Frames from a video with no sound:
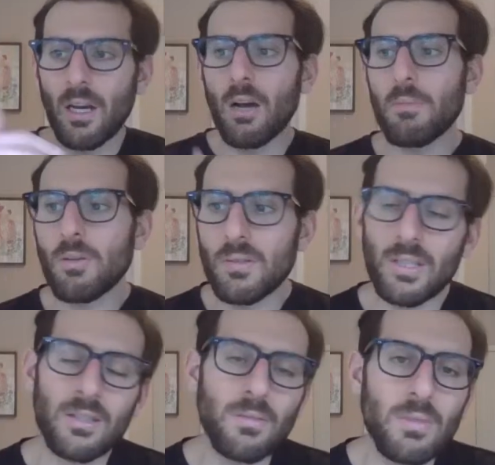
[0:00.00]
immune
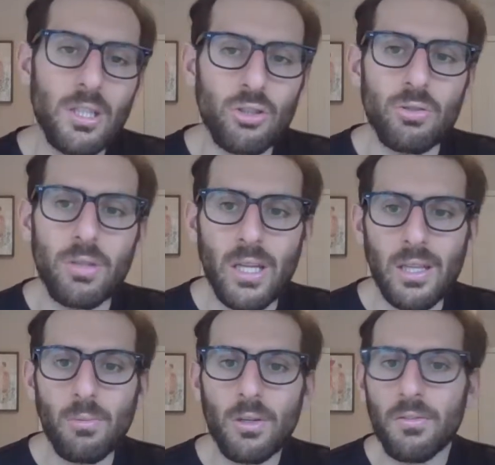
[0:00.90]
system tissue that
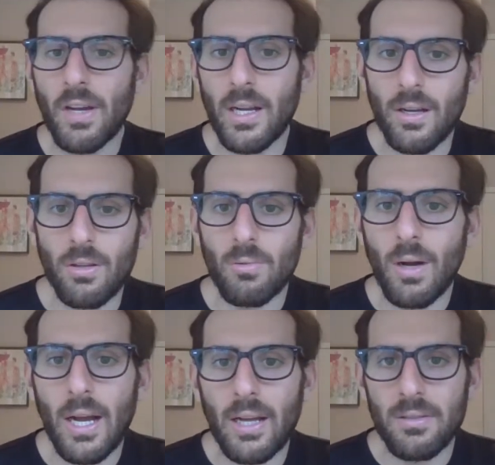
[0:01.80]
they would have had
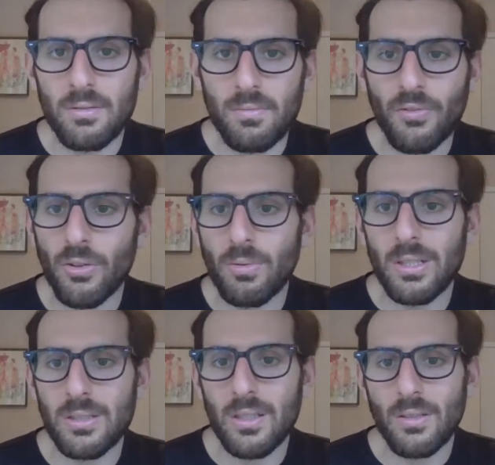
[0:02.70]
otherwise for the
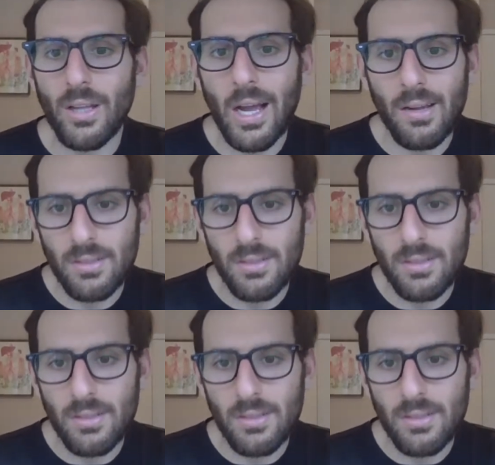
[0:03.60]
rest of their lives.